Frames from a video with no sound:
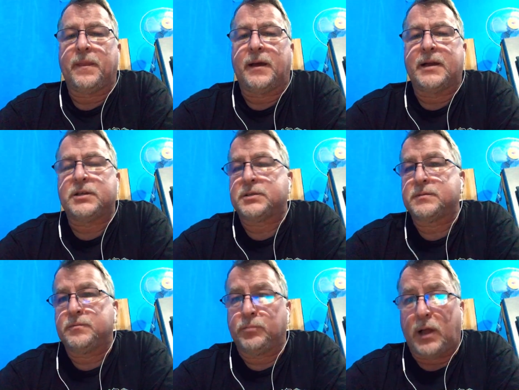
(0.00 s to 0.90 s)
I just
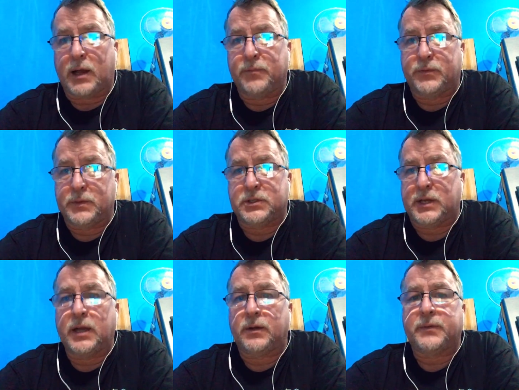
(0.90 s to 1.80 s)
block them from
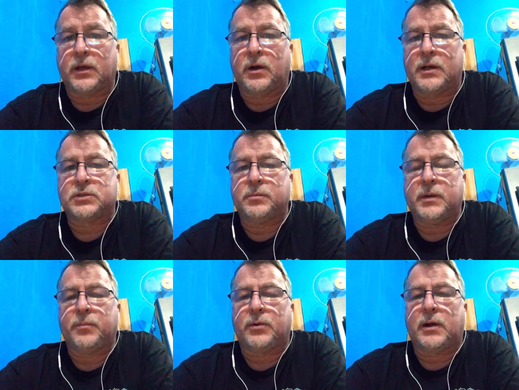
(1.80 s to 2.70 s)
the channel if they cause
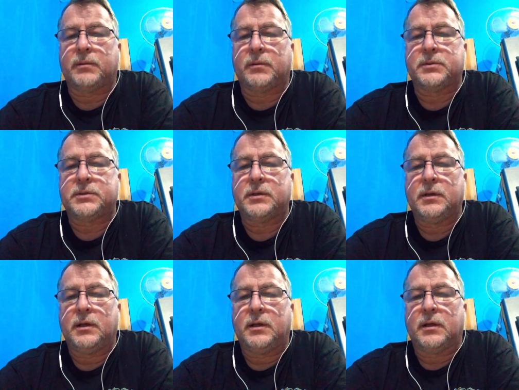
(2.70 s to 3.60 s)
too many problems.
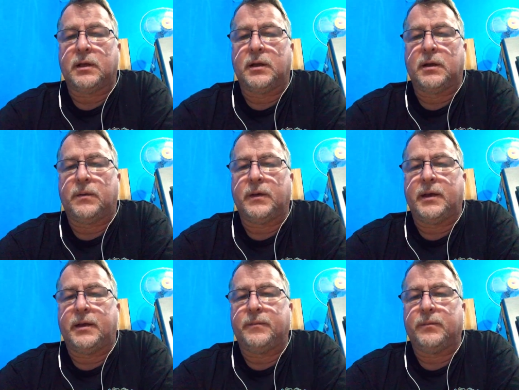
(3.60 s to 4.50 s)

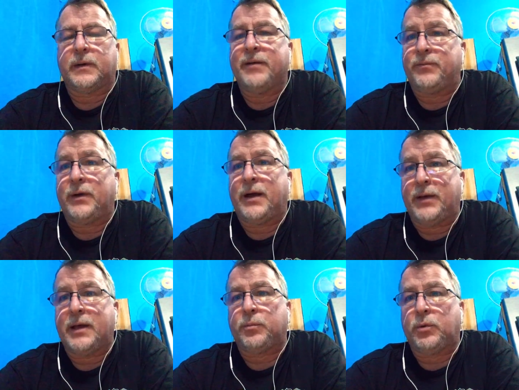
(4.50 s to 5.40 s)
And
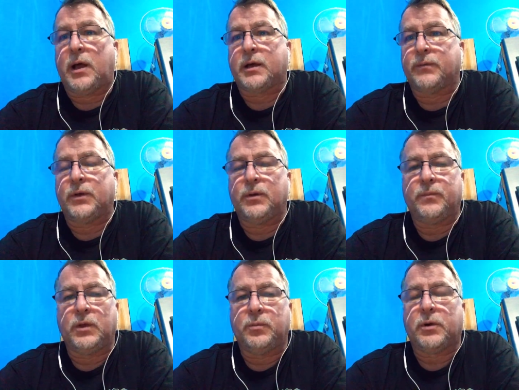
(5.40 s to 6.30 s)
I've had to block a
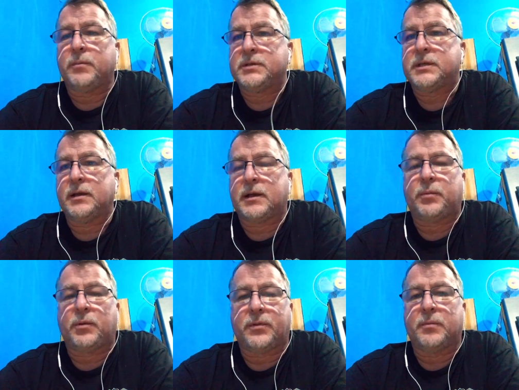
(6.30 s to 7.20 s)
few. You probably see a
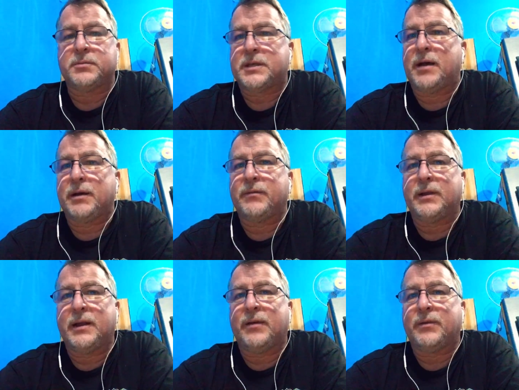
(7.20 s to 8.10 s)
couple thumbs down
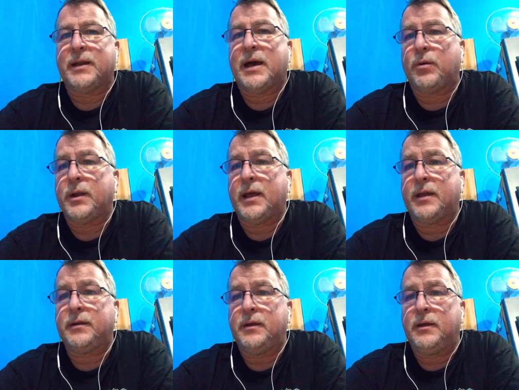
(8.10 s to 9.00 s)
every now and
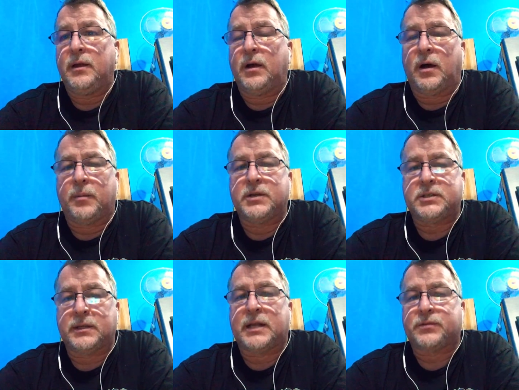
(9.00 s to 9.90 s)
then on my
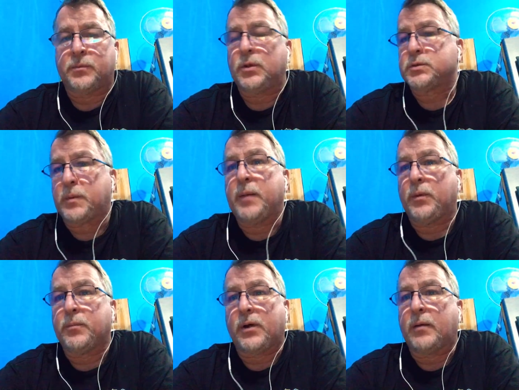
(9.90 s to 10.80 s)
channel. That's from those
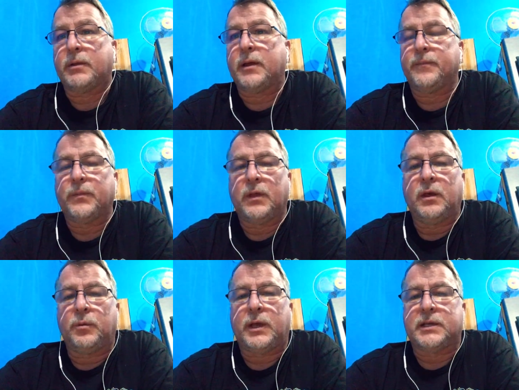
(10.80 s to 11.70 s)
people probably,
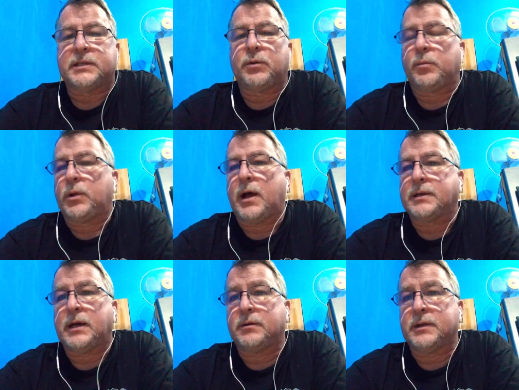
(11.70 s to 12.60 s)
because they were
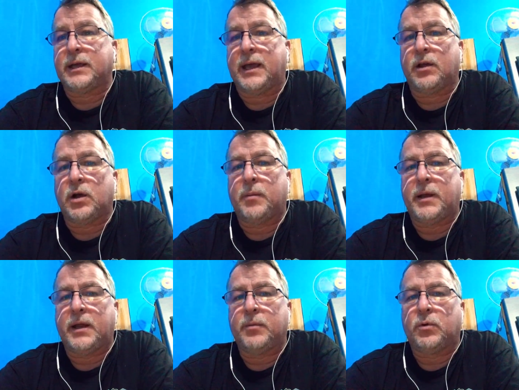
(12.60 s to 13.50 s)
blocked out and they can't
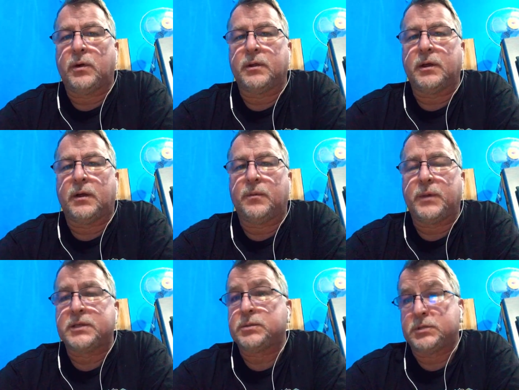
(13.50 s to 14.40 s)
comment anymore,
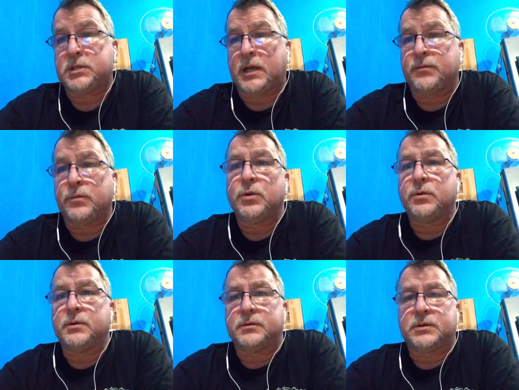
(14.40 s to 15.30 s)
because they were just getting
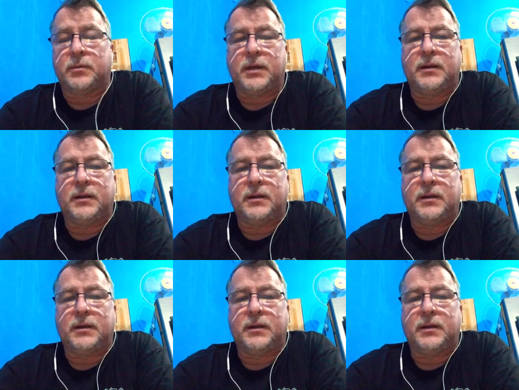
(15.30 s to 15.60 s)
rude. So